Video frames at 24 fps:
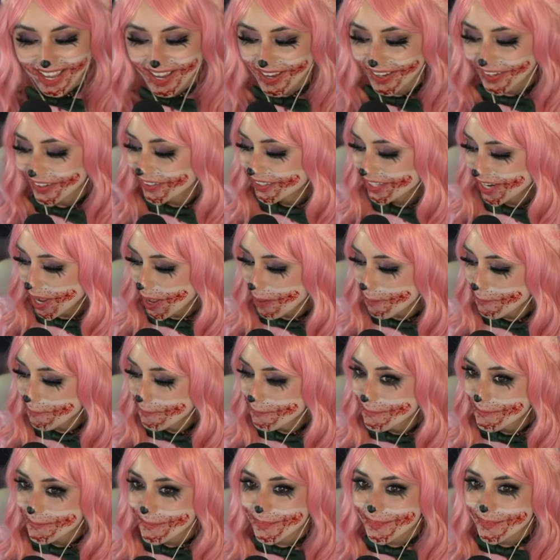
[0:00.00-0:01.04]
Hold on.
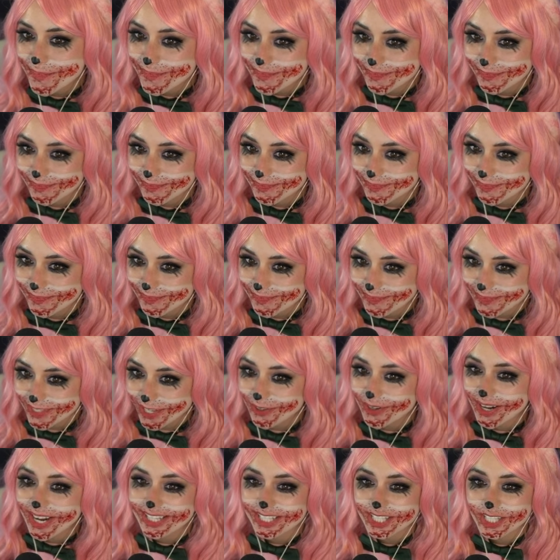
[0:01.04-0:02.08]

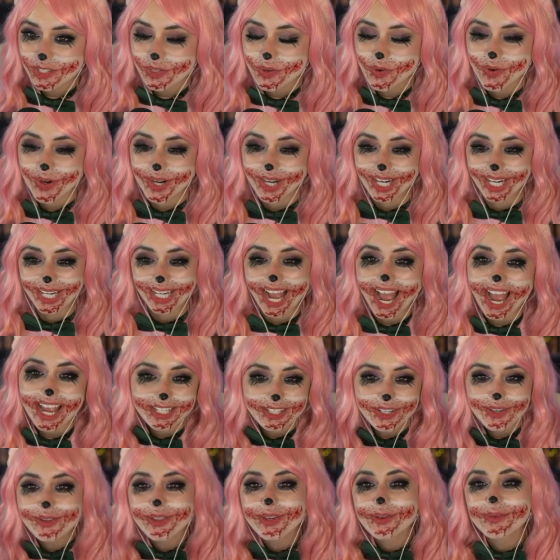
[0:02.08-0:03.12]
Crisis Core. I
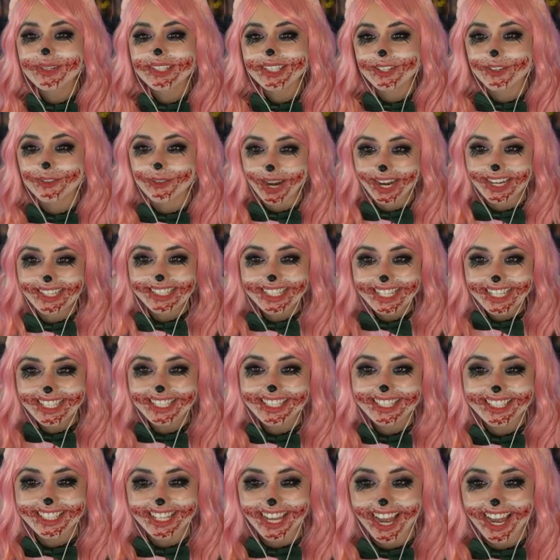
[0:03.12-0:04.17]
knew there was a
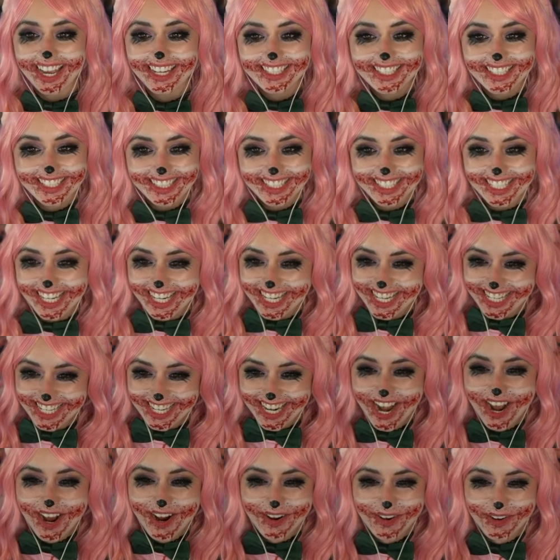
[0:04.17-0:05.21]
crisis. I just didn't
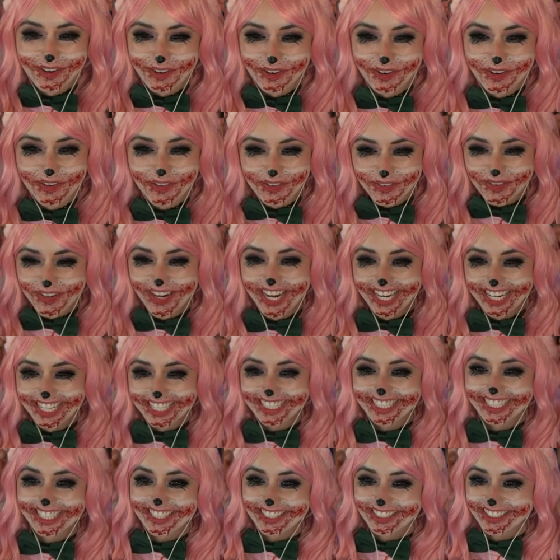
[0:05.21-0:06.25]
know.
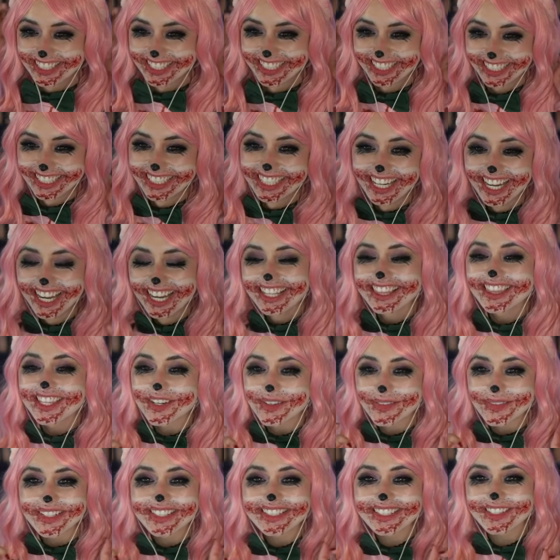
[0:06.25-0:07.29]
There
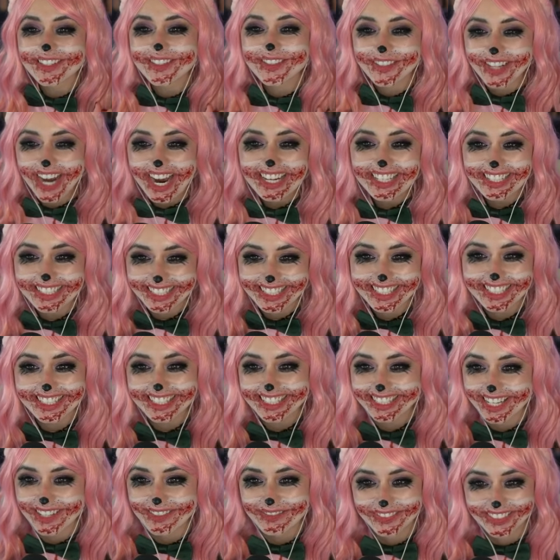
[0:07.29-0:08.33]
was a crisis
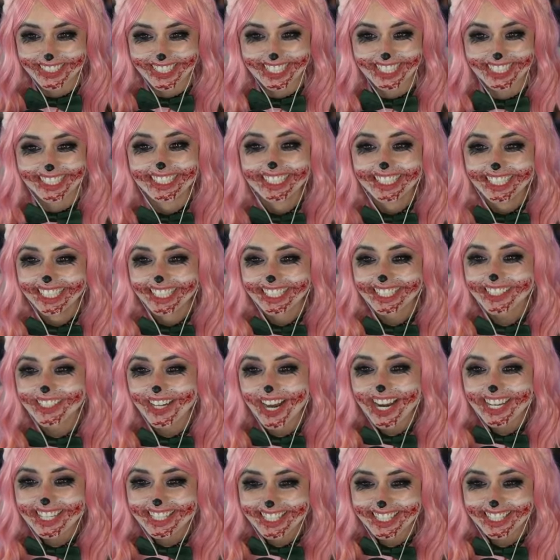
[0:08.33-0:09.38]
somewhere.
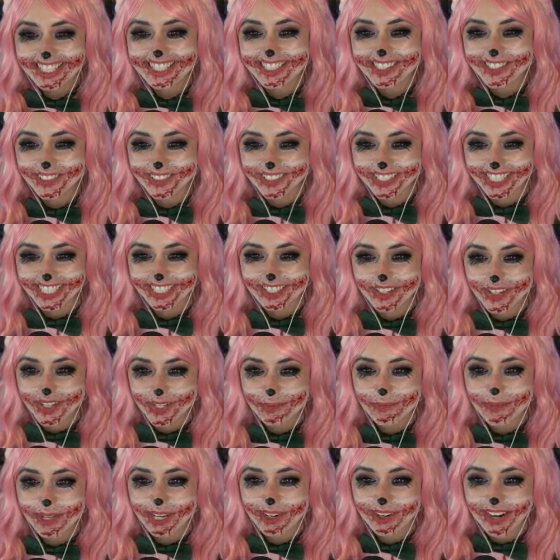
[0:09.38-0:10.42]
Crisis Core.
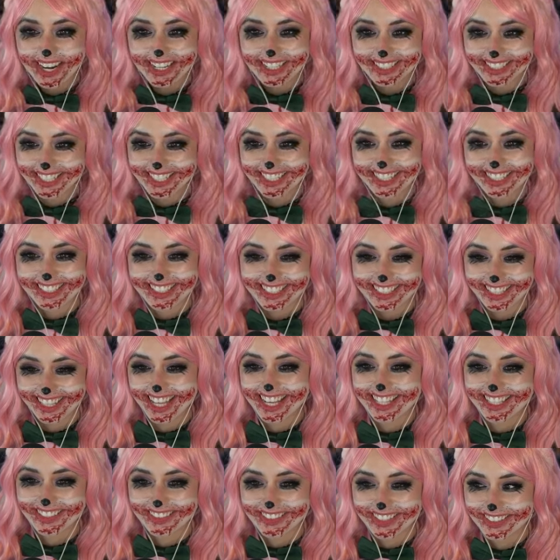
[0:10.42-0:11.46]
Crispy Crisis.
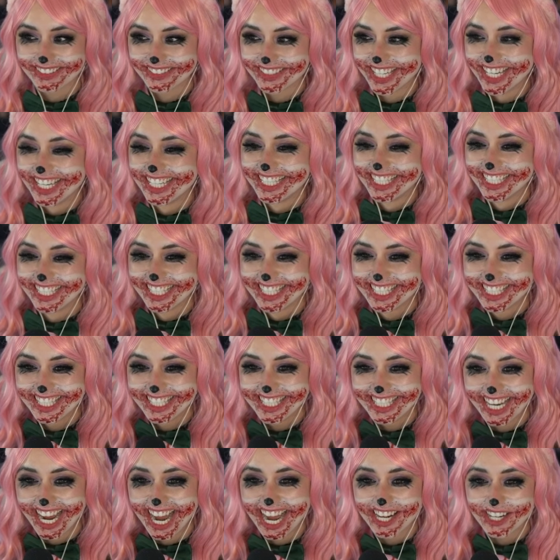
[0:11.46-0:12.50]
That's what it was.
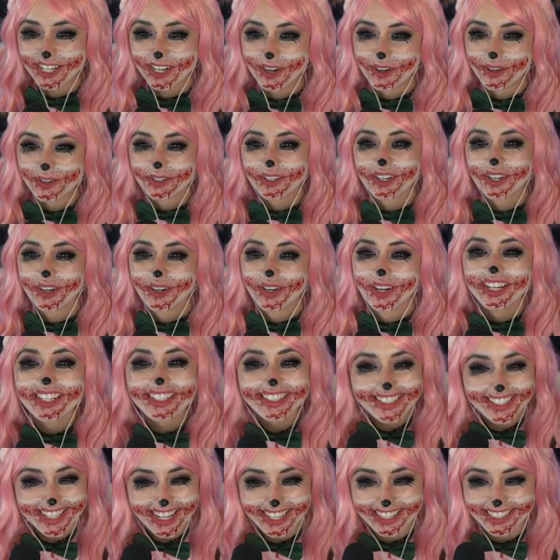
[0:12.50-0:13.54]
Dino.
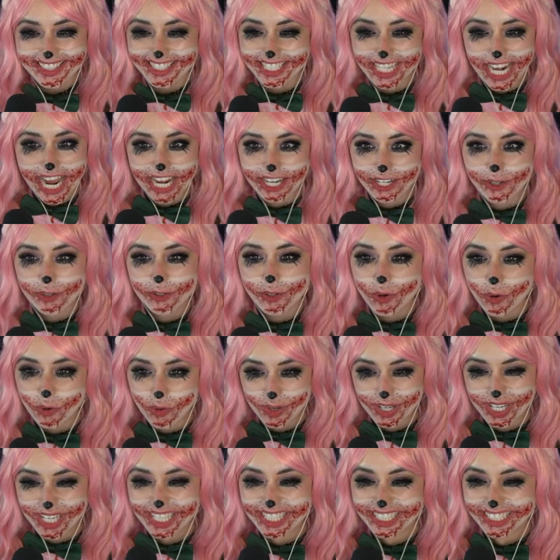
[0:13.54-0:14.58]
It's Dino
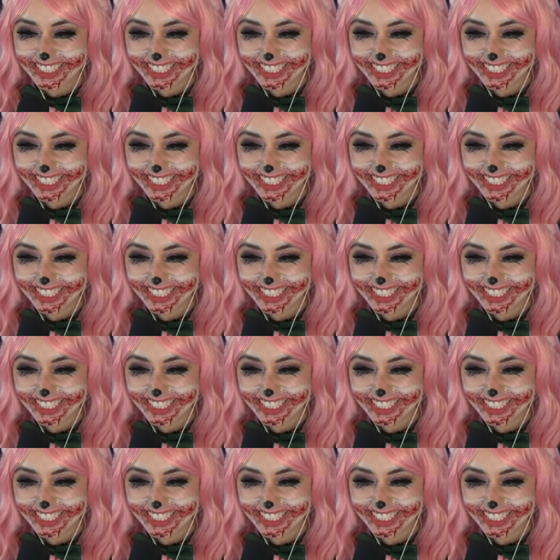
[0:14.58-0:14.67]
Core.